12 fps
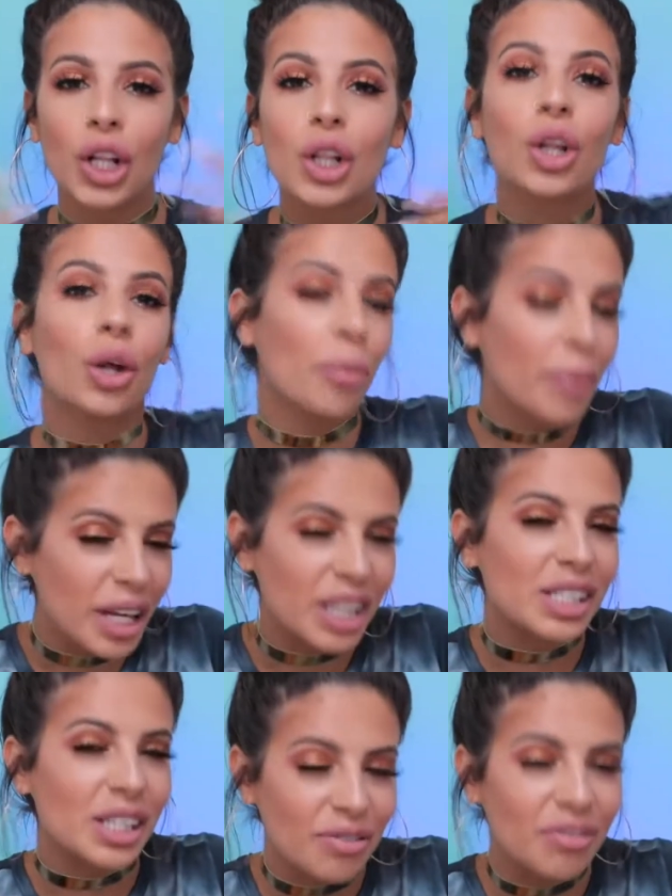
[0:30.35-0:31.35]

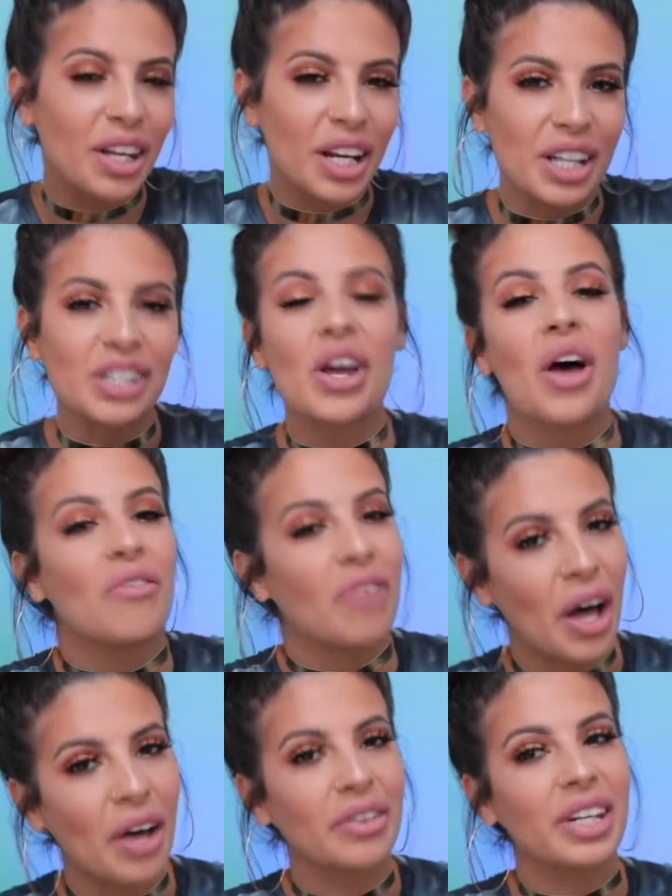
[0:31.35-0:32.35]
Luminous finish
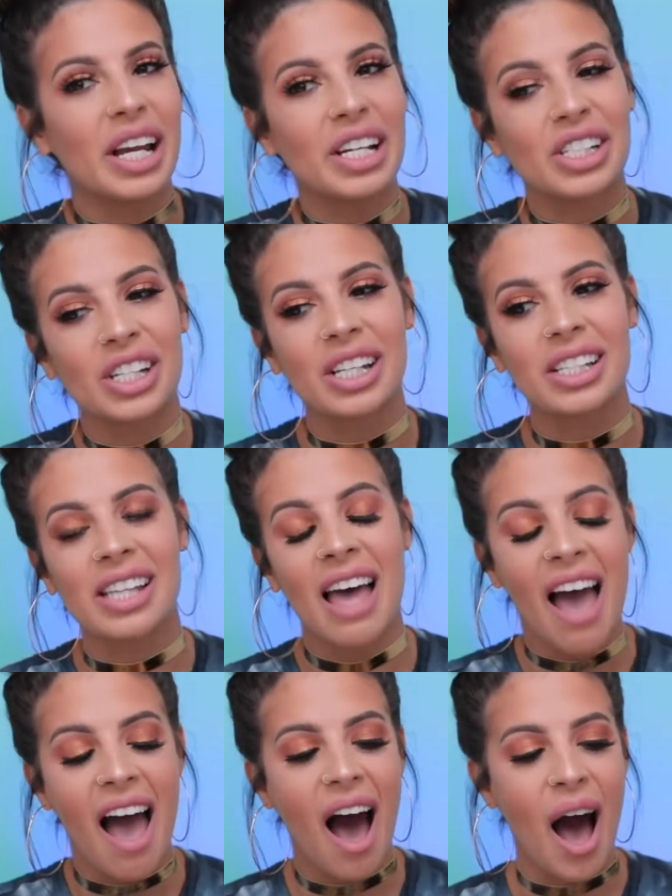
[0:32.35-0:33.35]
foundations.
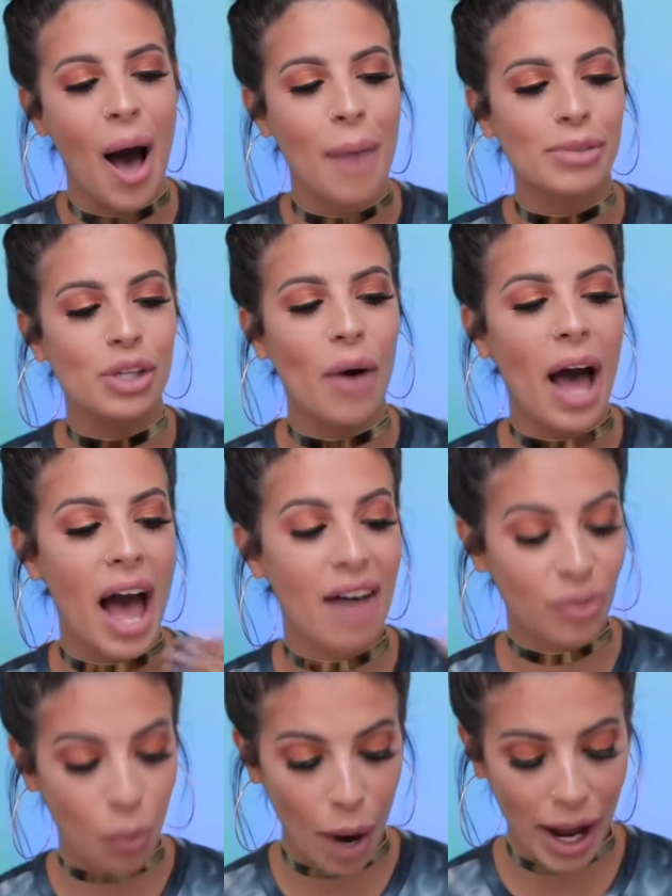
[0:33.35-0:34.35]
So I
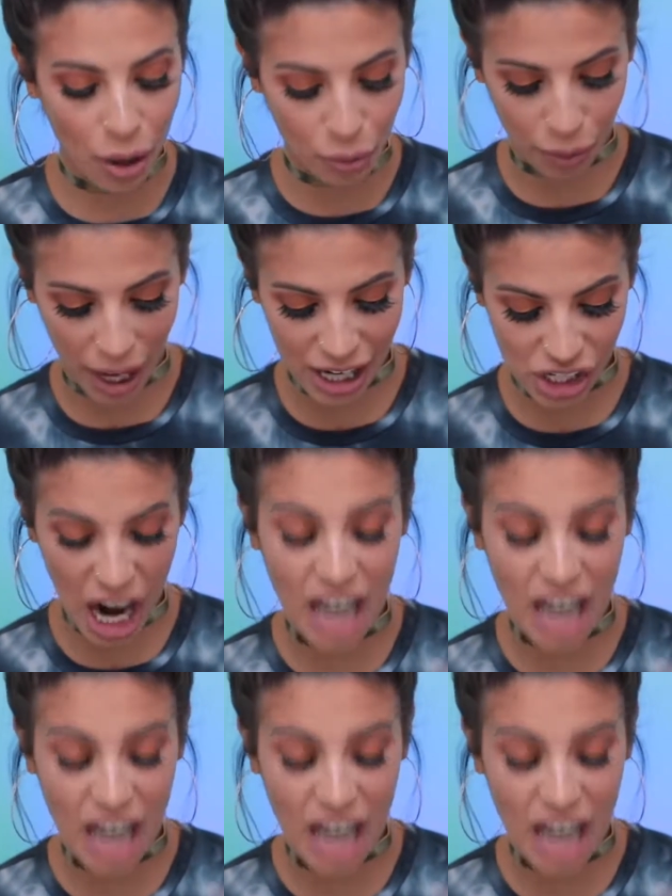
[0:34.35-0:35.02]
have quite a range.